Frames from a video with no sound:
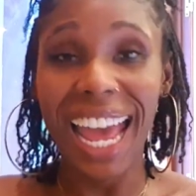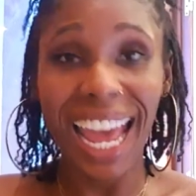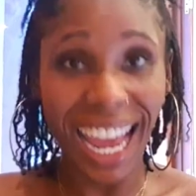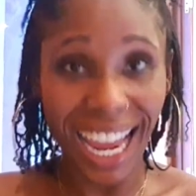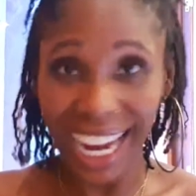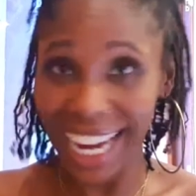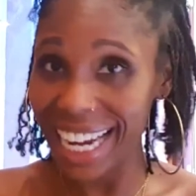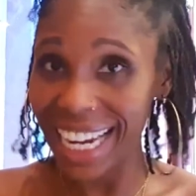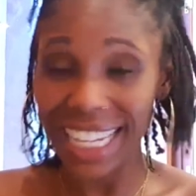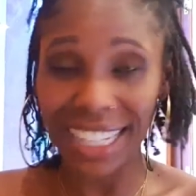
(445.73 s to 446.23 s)

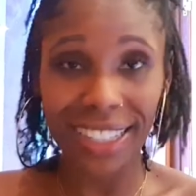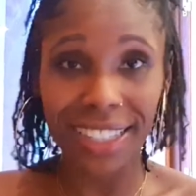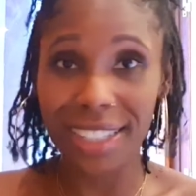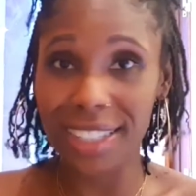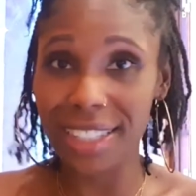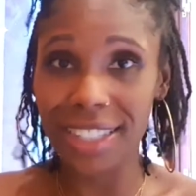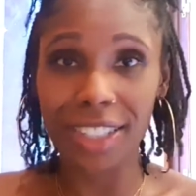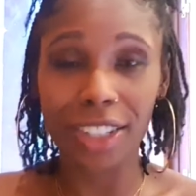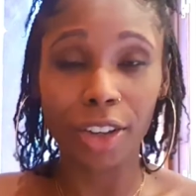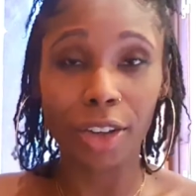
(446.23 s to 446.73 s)

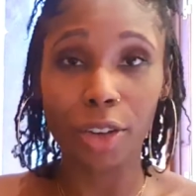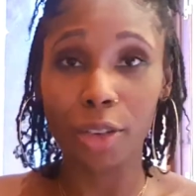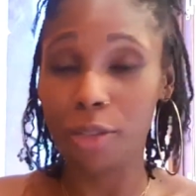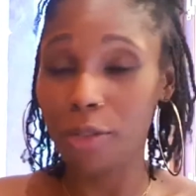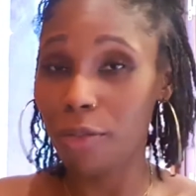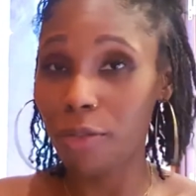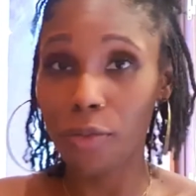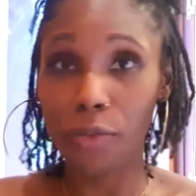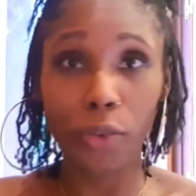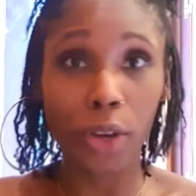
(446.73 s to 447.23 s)
hates
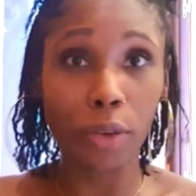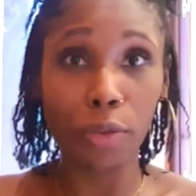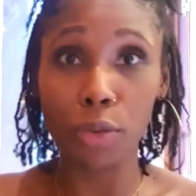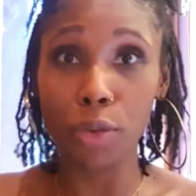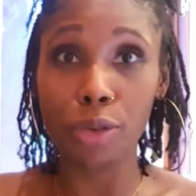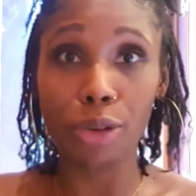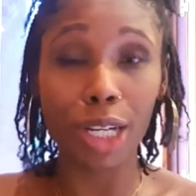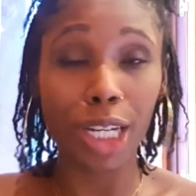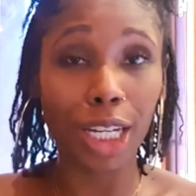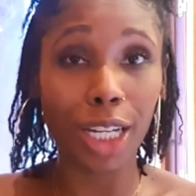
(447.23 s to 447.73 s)

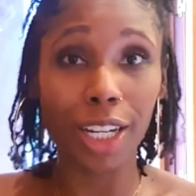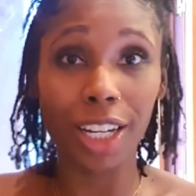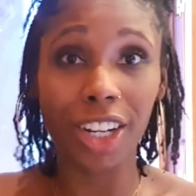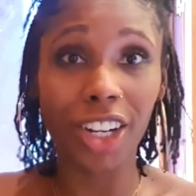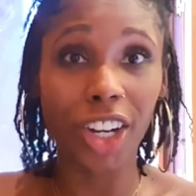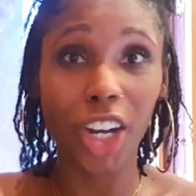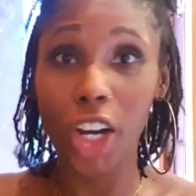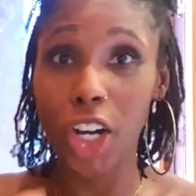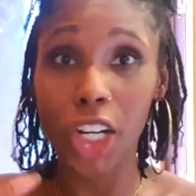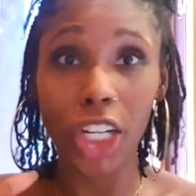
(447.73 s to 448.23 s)
feathery
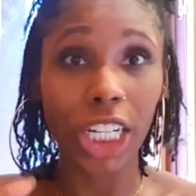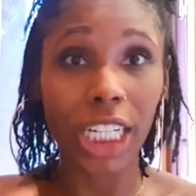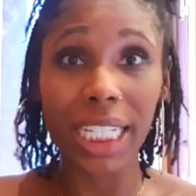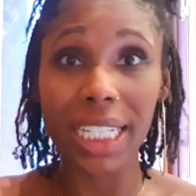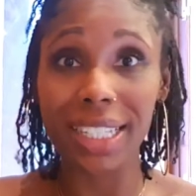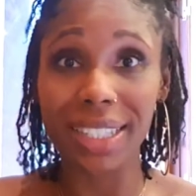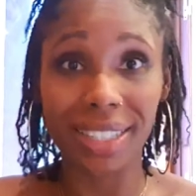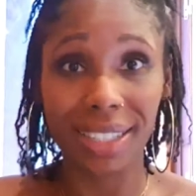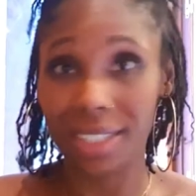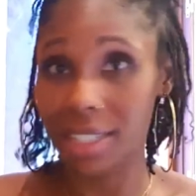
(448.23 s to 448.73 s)
girly
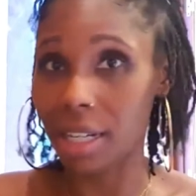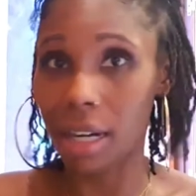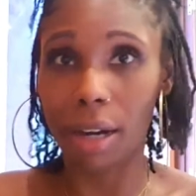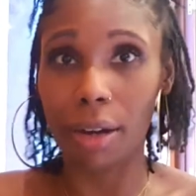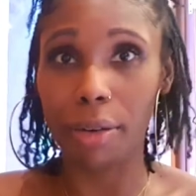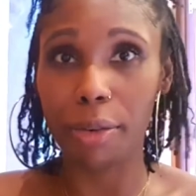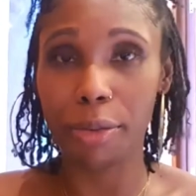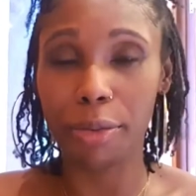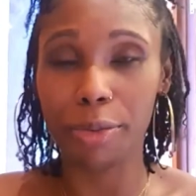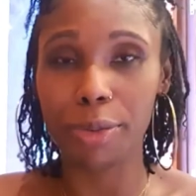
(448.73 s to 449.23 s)
stuff.
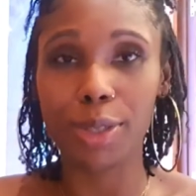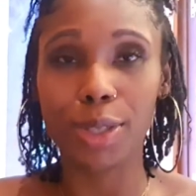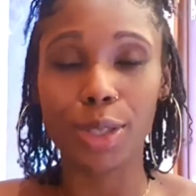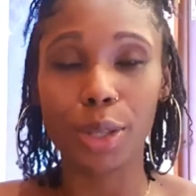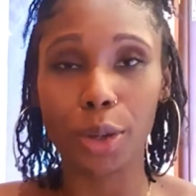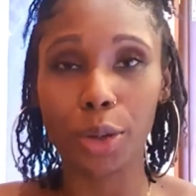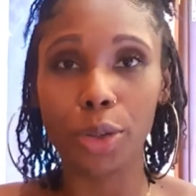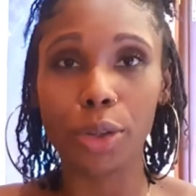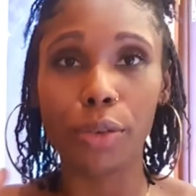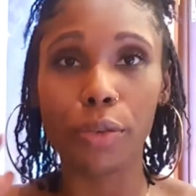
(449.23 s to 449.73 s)
So
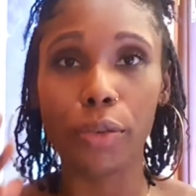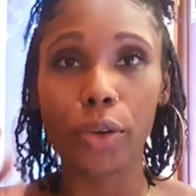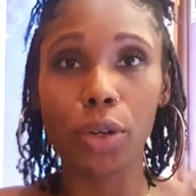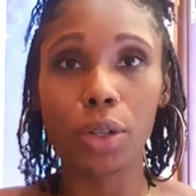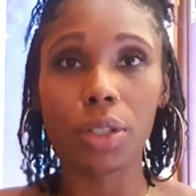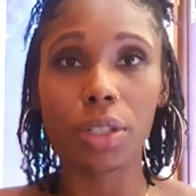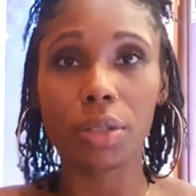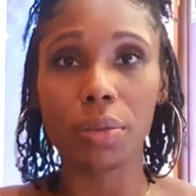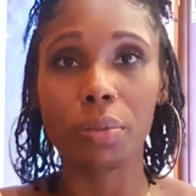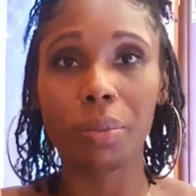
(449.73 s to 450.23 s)
you've
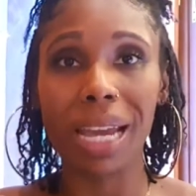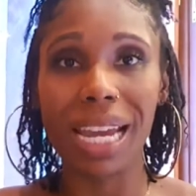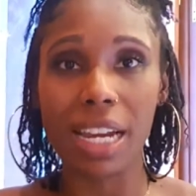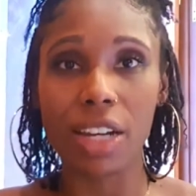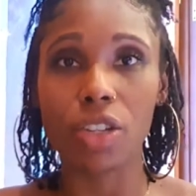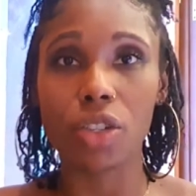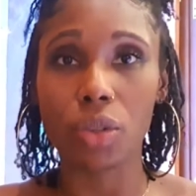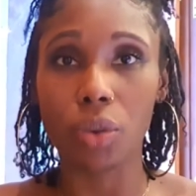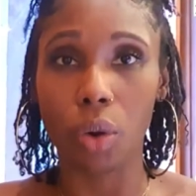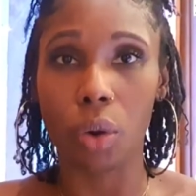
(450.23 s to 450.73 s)
got to make
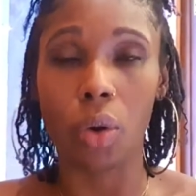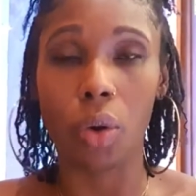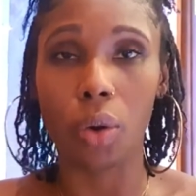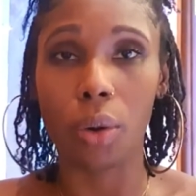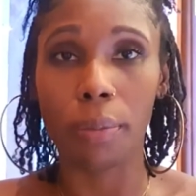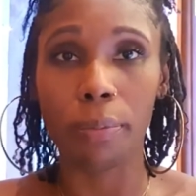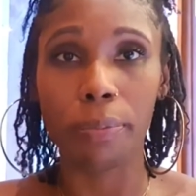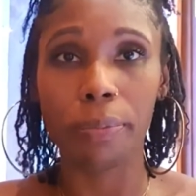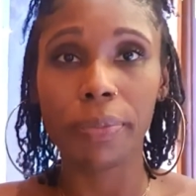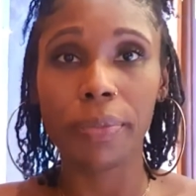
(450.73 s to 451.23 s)
sure
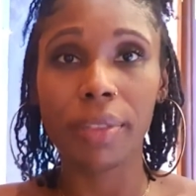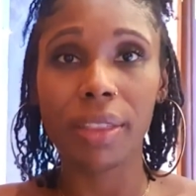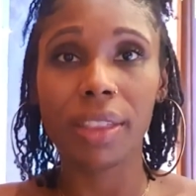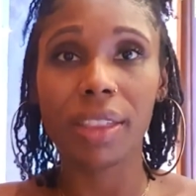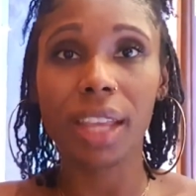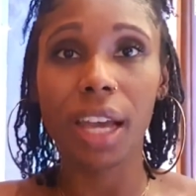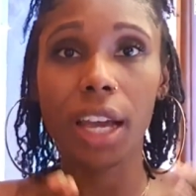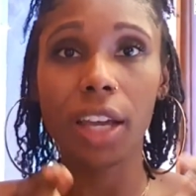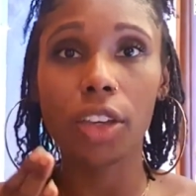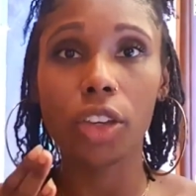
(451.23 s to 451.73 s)

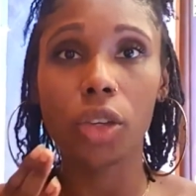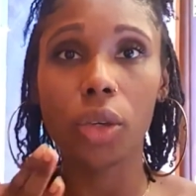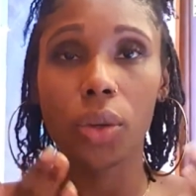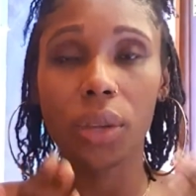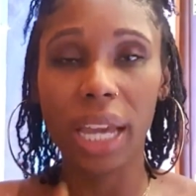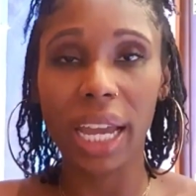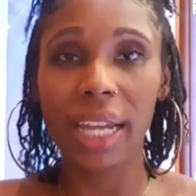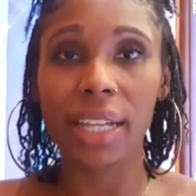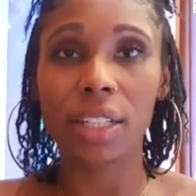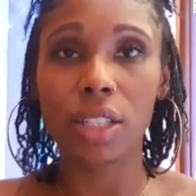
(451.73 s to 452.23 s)
that you
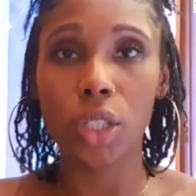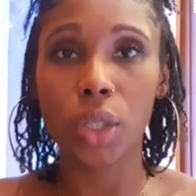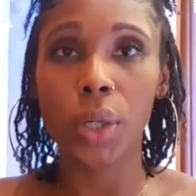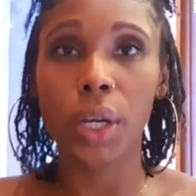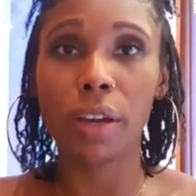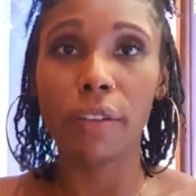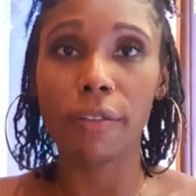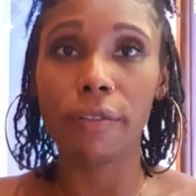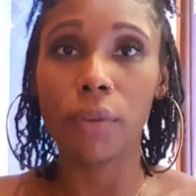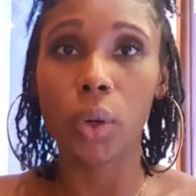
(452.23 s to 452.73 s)
cater
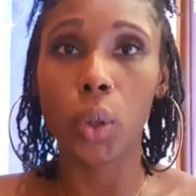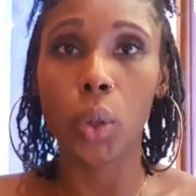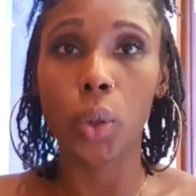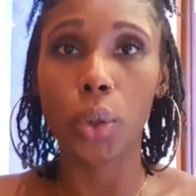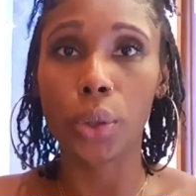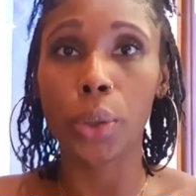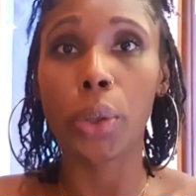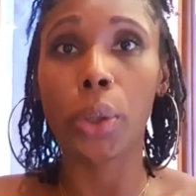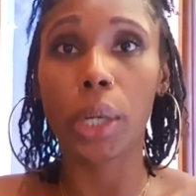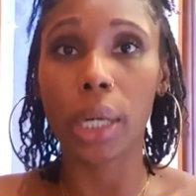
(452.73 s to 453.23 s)
it for
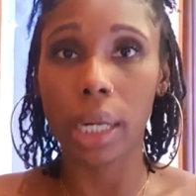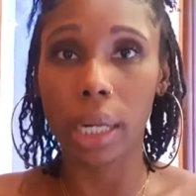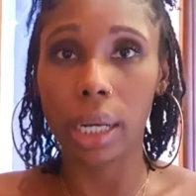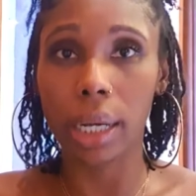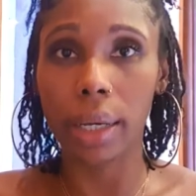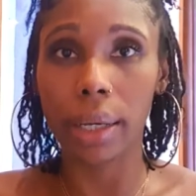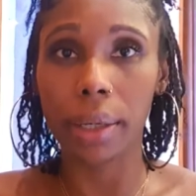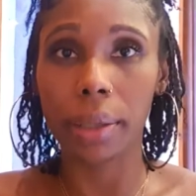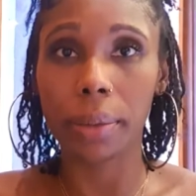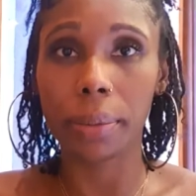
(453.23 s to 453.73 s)
your
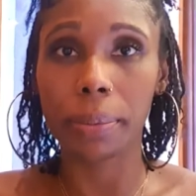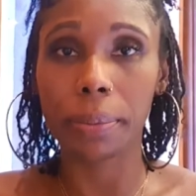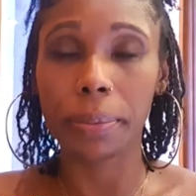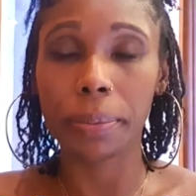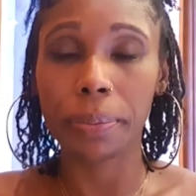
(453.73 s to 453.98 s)
client.